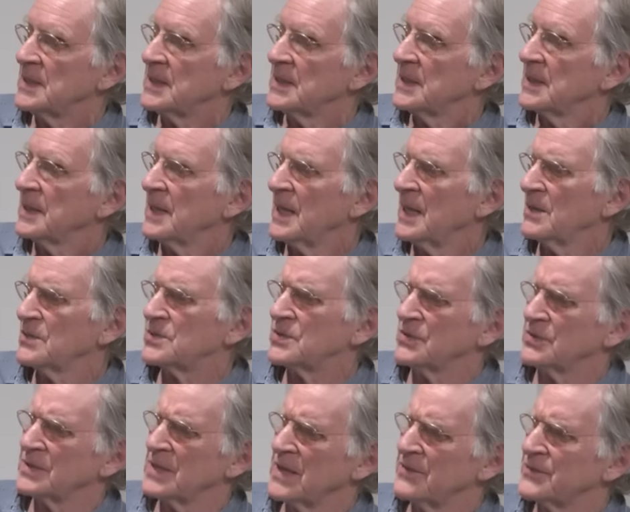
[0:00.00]
household
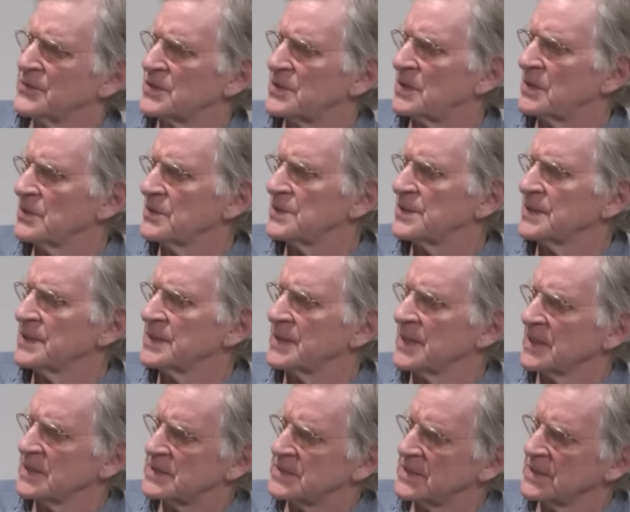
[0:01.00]
life is close and
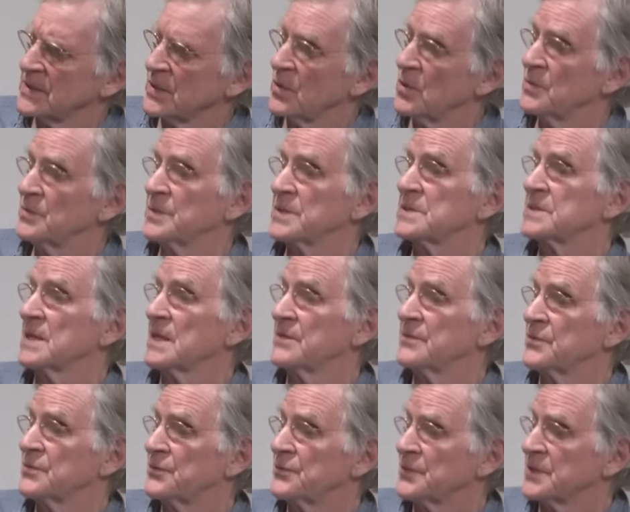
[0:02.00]
dusty, homeless life is
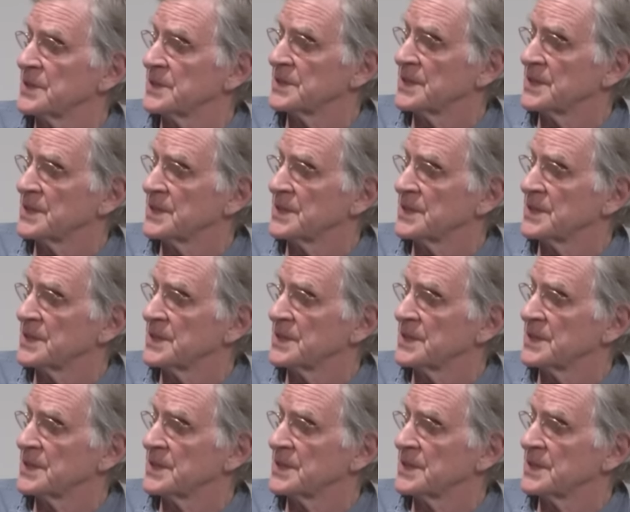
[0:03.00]
free as the